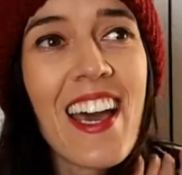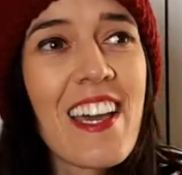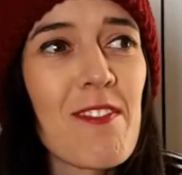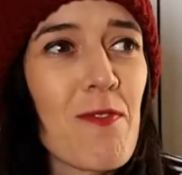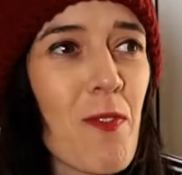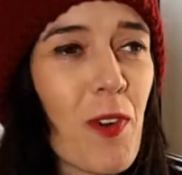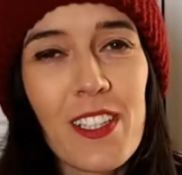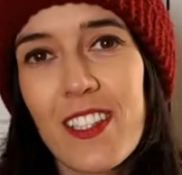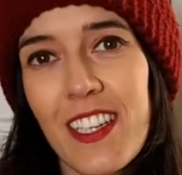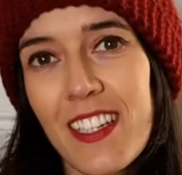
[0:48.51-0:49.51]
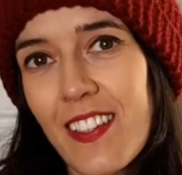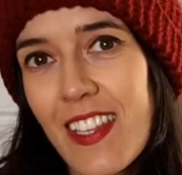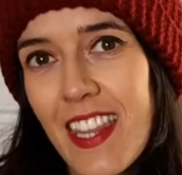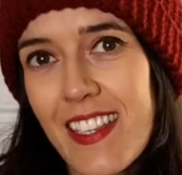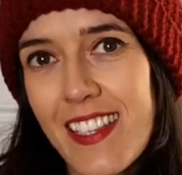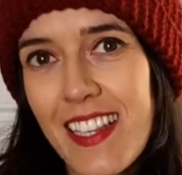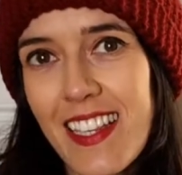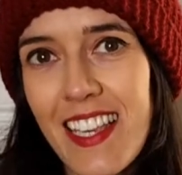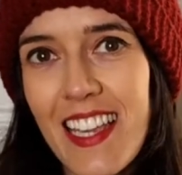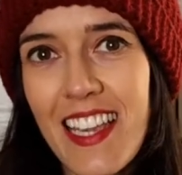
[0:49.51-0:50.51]
and what you can do in this
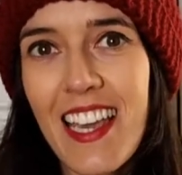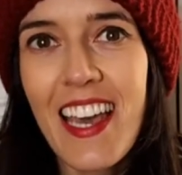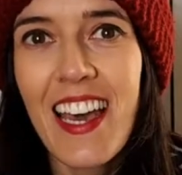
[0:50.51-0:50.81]
city.